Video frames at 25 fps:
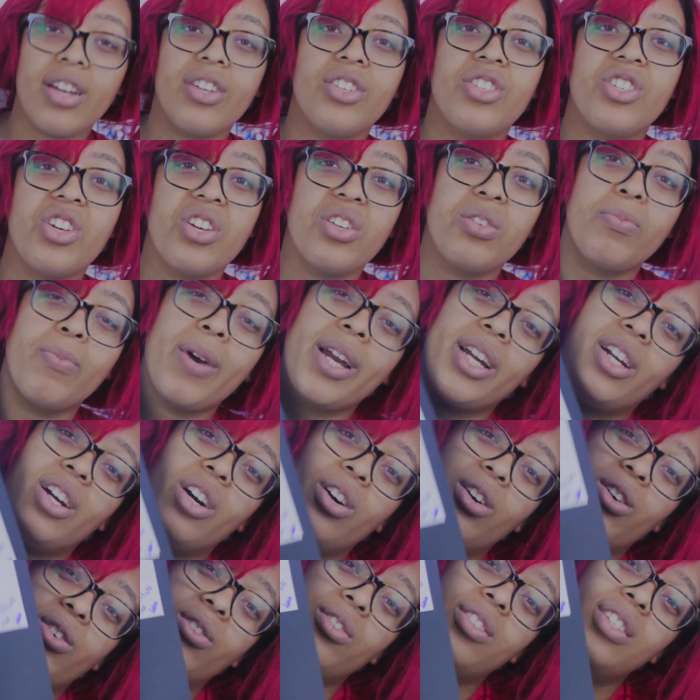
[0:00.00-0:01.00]
Shows my
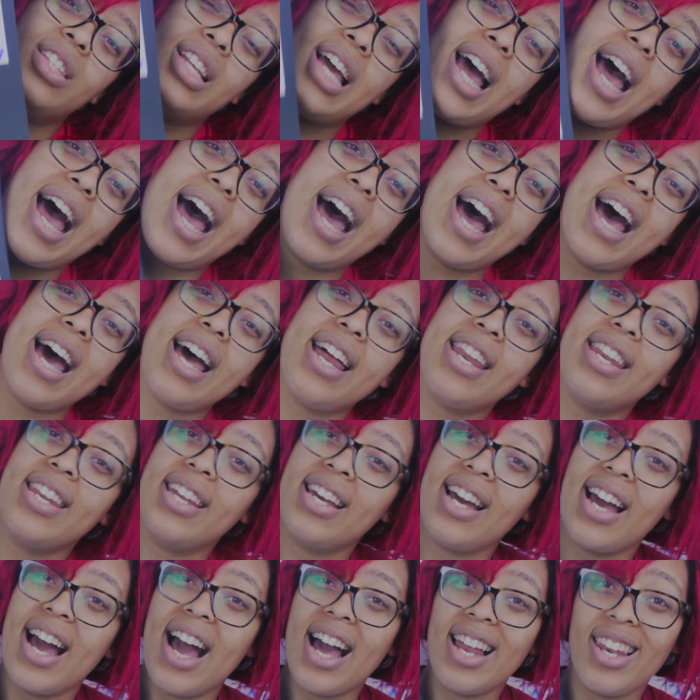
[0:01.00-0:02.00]
goals, and
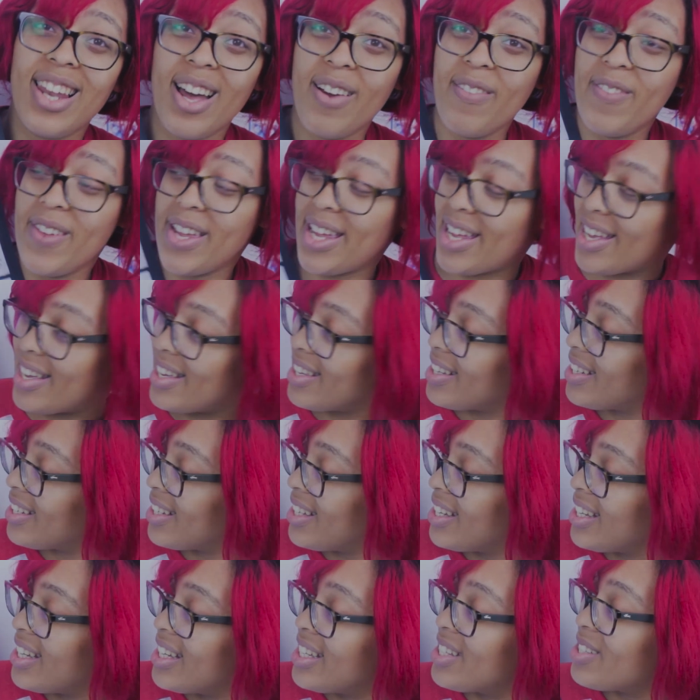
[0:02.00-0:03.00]
I love it.
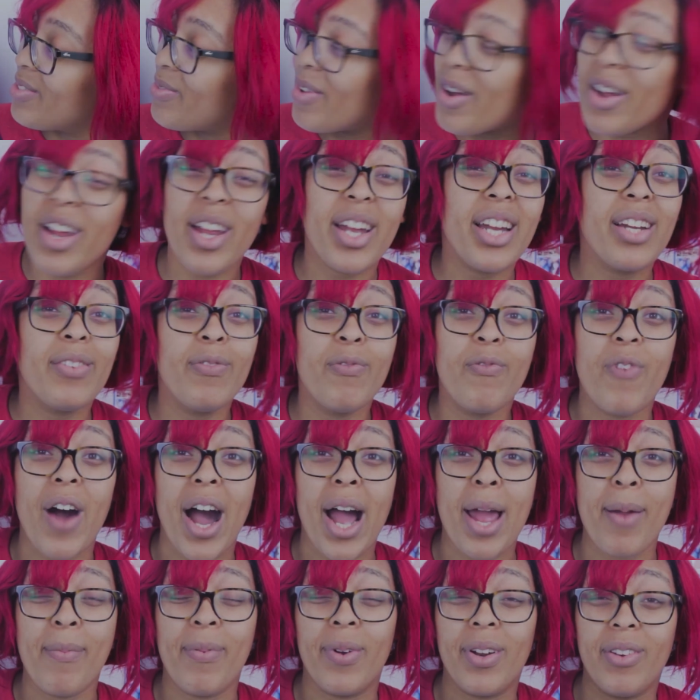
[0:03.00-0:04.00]
It's very
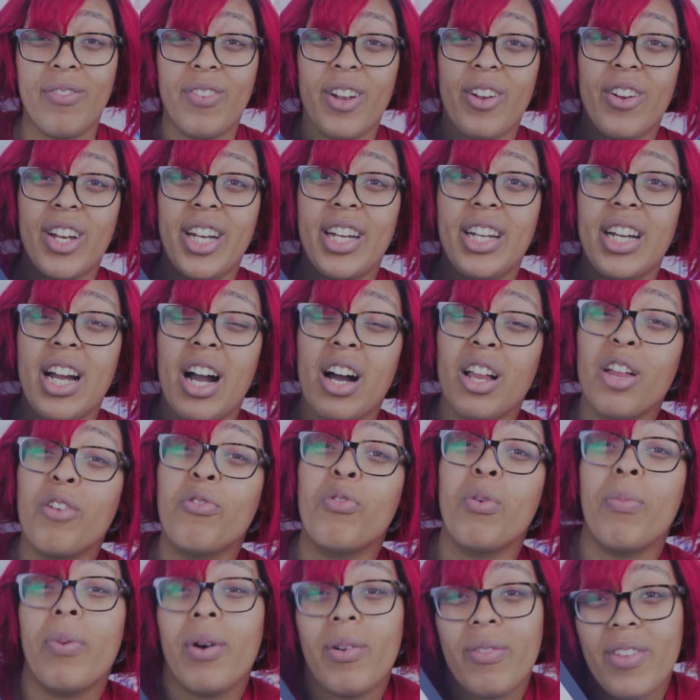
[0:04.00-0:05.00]
vibrant, very
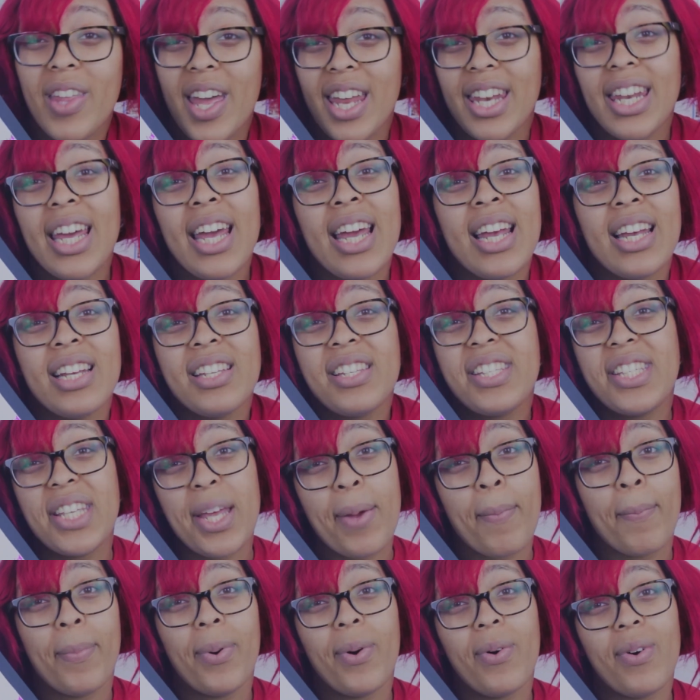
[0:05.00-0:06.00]
colourful, but then
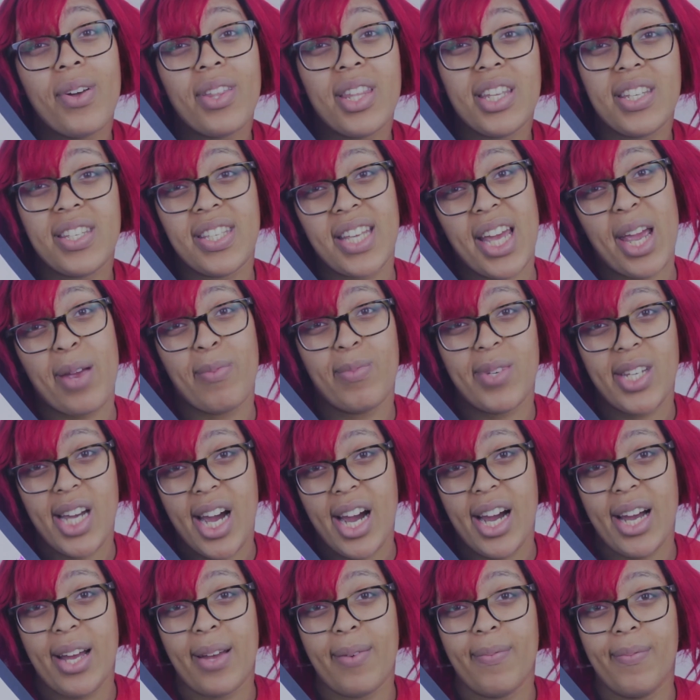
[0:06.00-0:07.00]
simple at the same
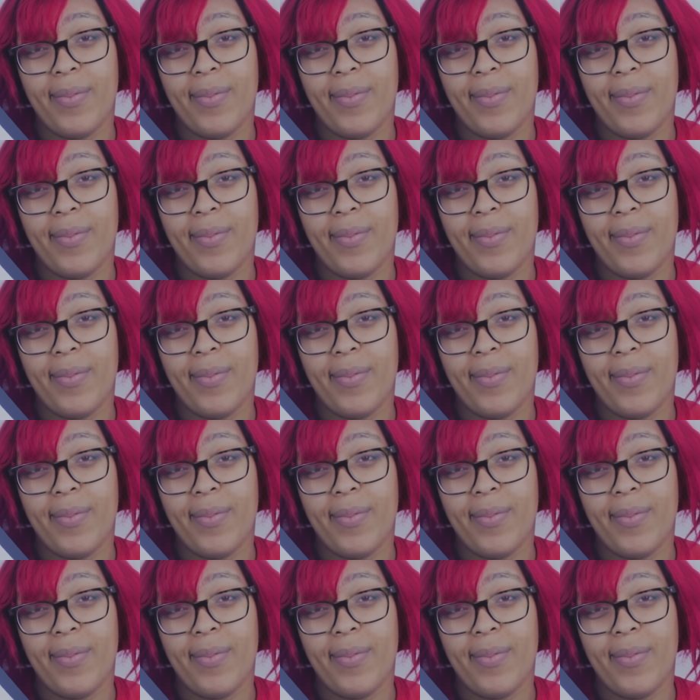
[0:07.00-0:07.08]
time.